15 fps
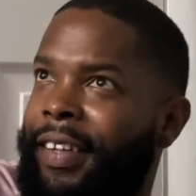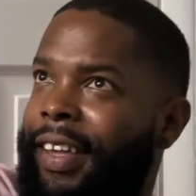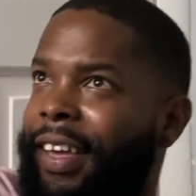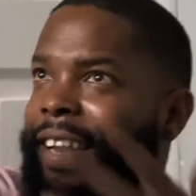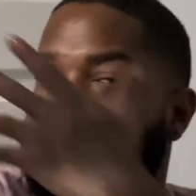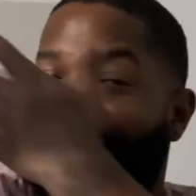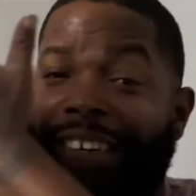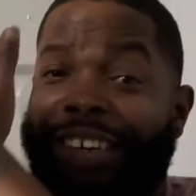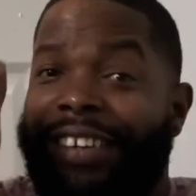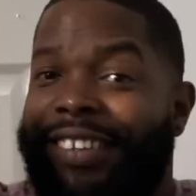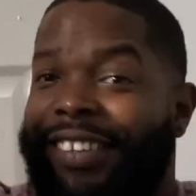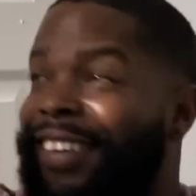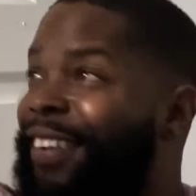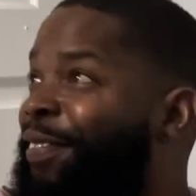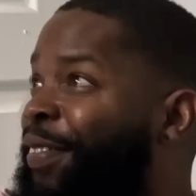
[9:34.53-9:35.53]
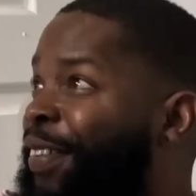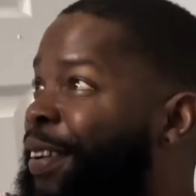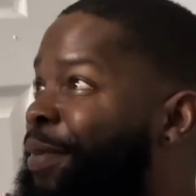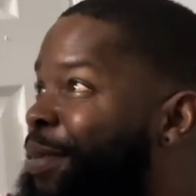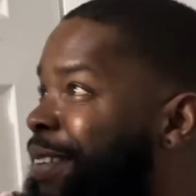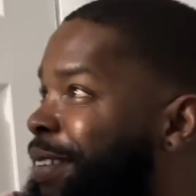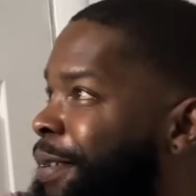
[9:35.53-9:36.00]
Yeah, take a selfie
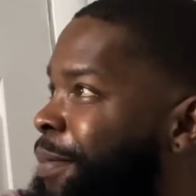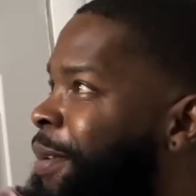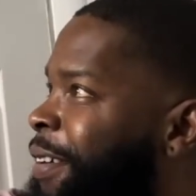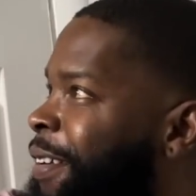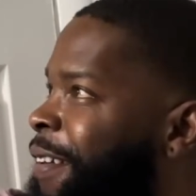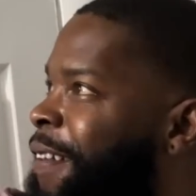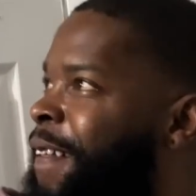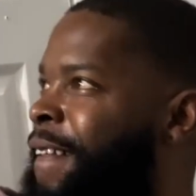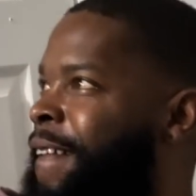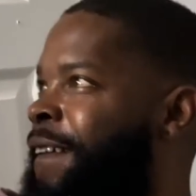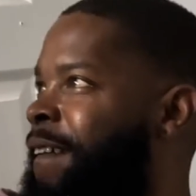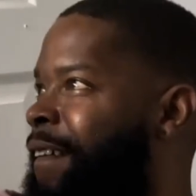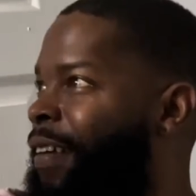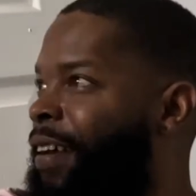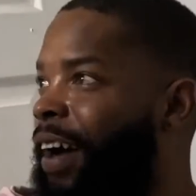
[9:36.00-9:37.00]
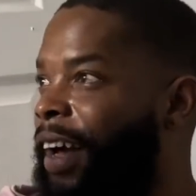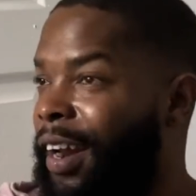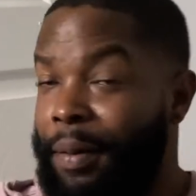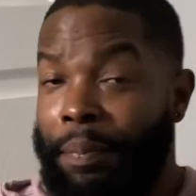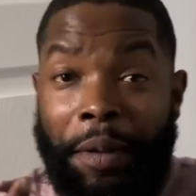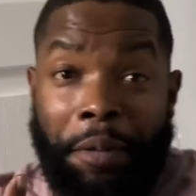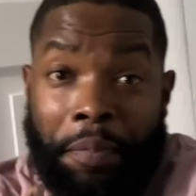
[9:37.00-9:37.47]
them, you see me. A lot
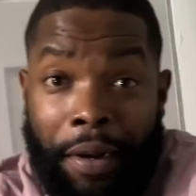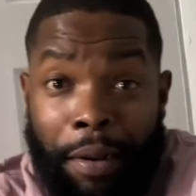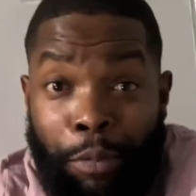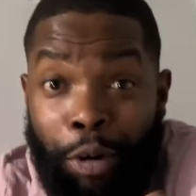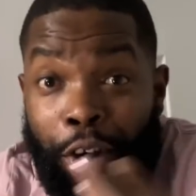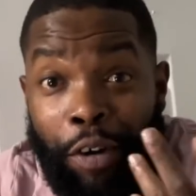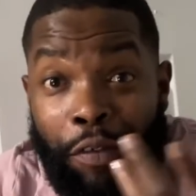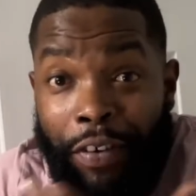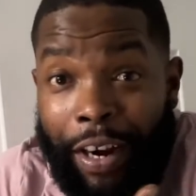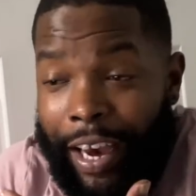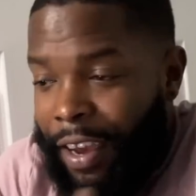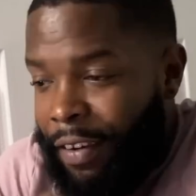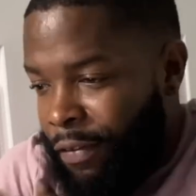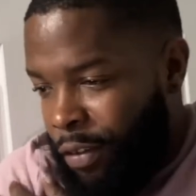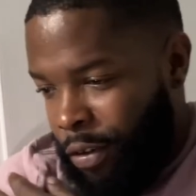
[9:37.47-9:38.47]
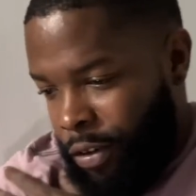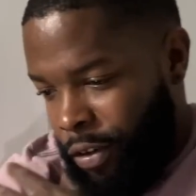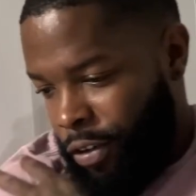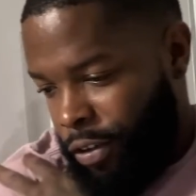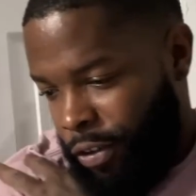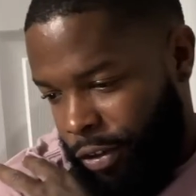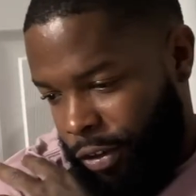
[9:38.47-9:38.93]
of people them will love live you know
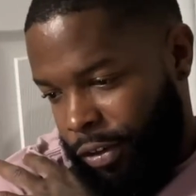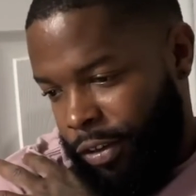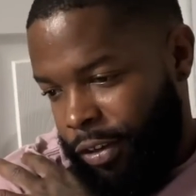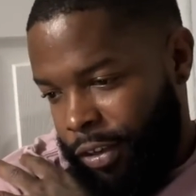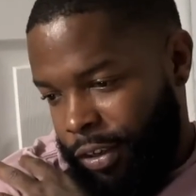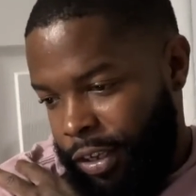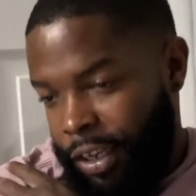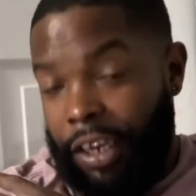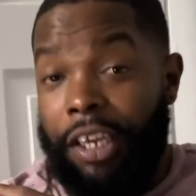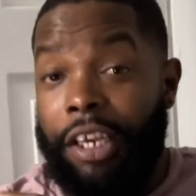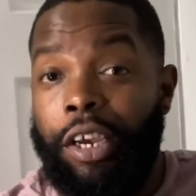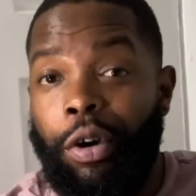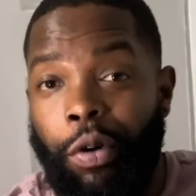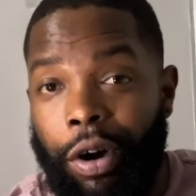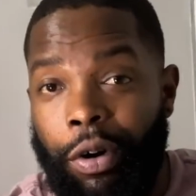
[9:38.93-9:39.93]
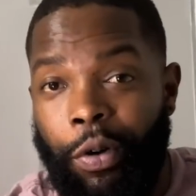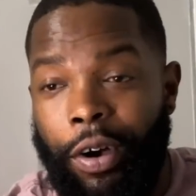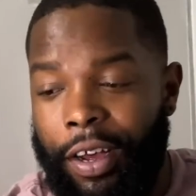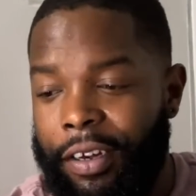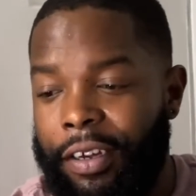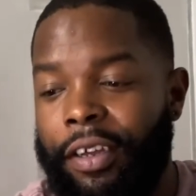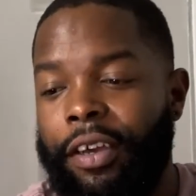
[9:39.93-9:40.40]
just here we
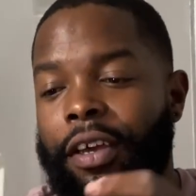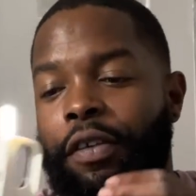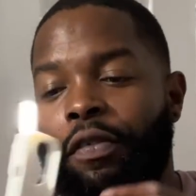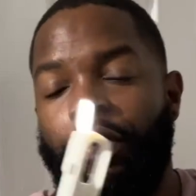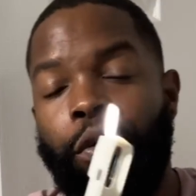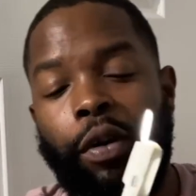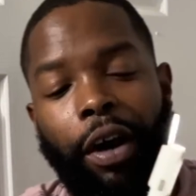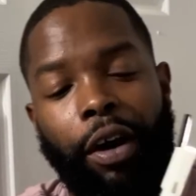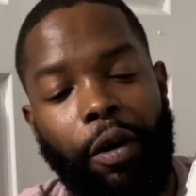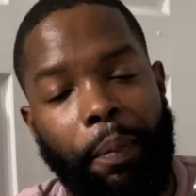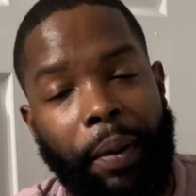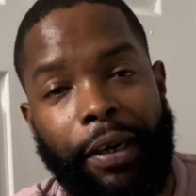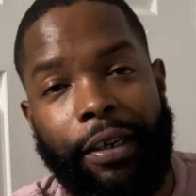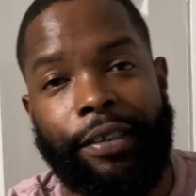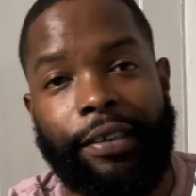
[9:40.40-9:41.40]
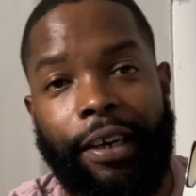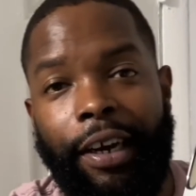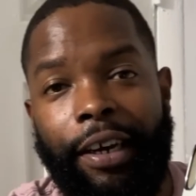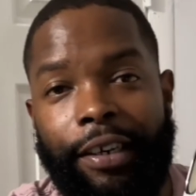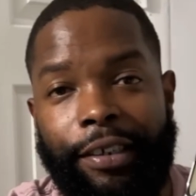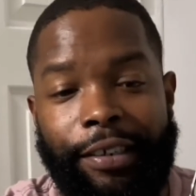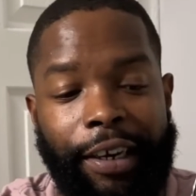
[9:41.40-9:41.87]
go If you don't want to go on the
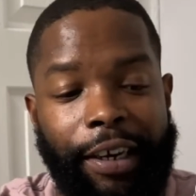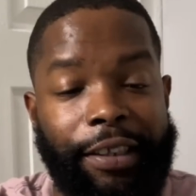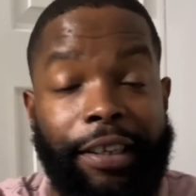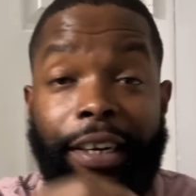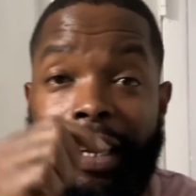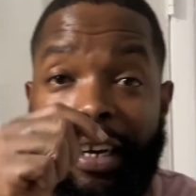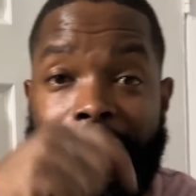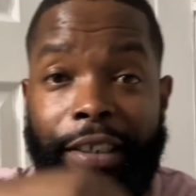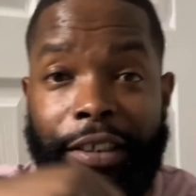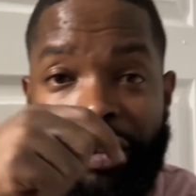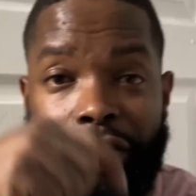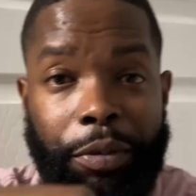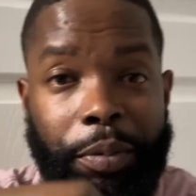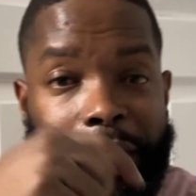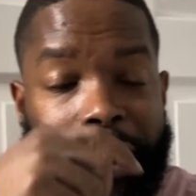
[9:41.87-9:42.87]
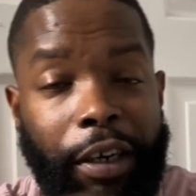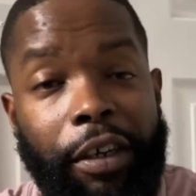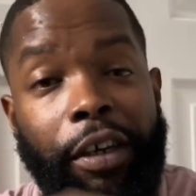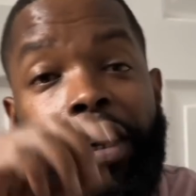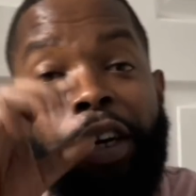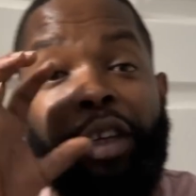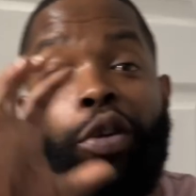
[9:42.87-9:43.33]
site, the site in the description.
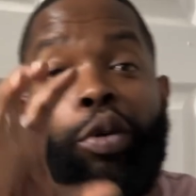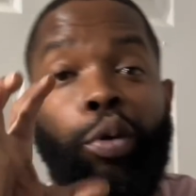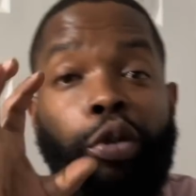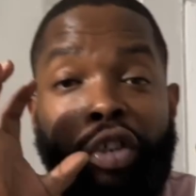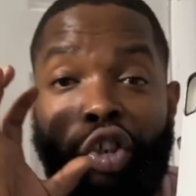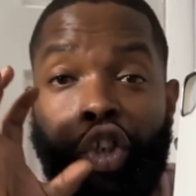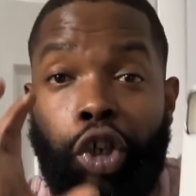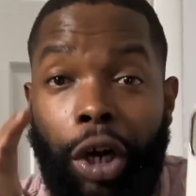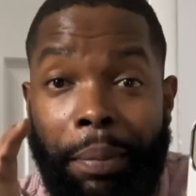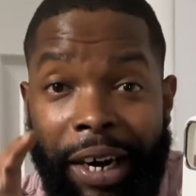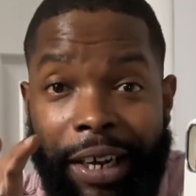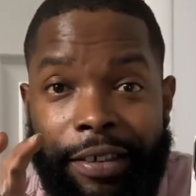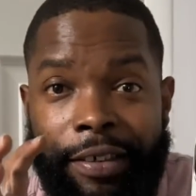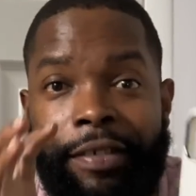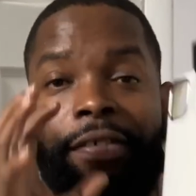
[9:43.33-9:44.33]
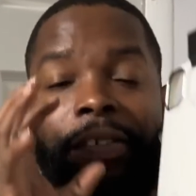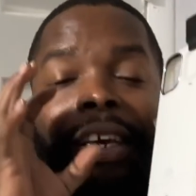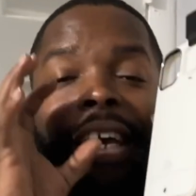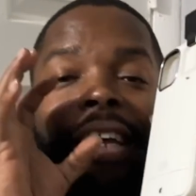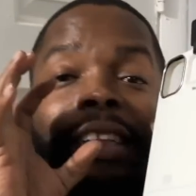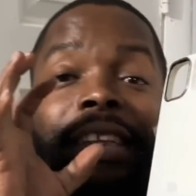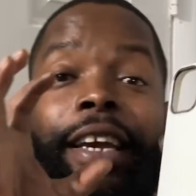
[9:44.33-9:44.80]
Use Trabass to
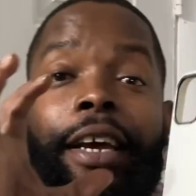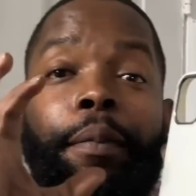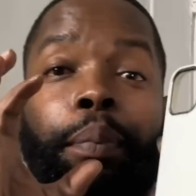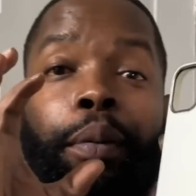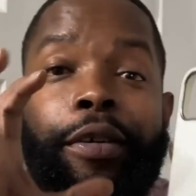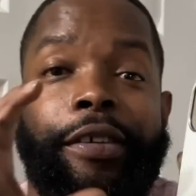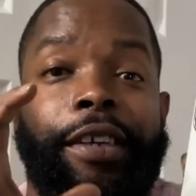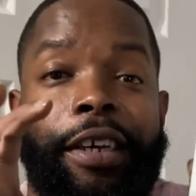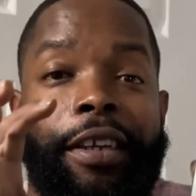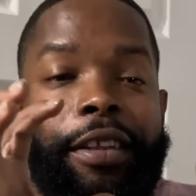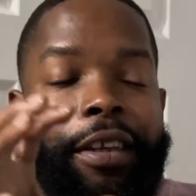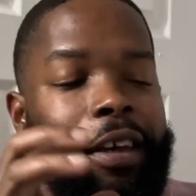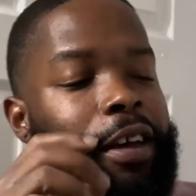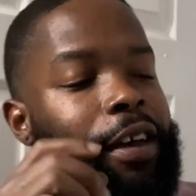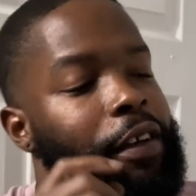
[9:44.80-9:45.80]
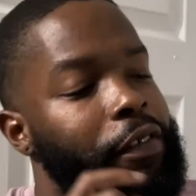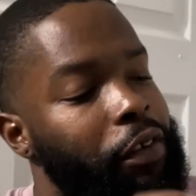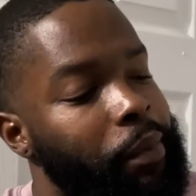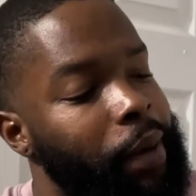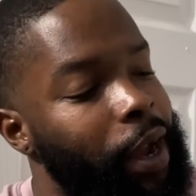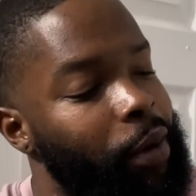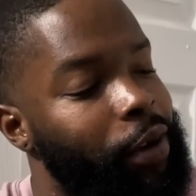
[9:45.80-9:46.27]
get 10% to
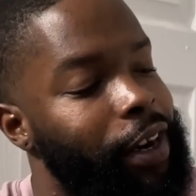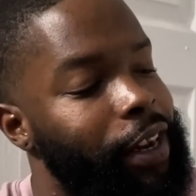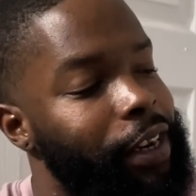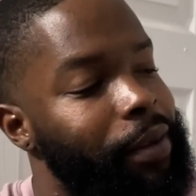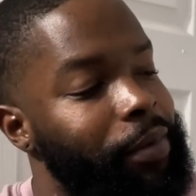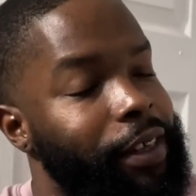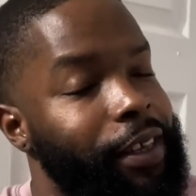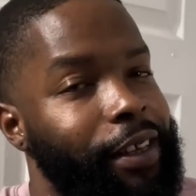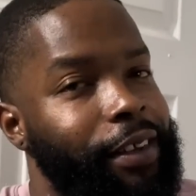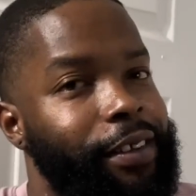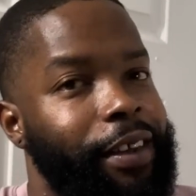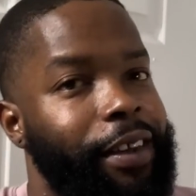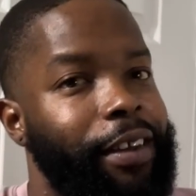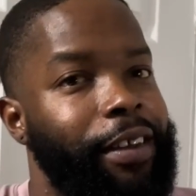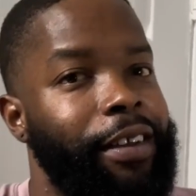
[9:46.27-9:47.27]
buy one of them cases.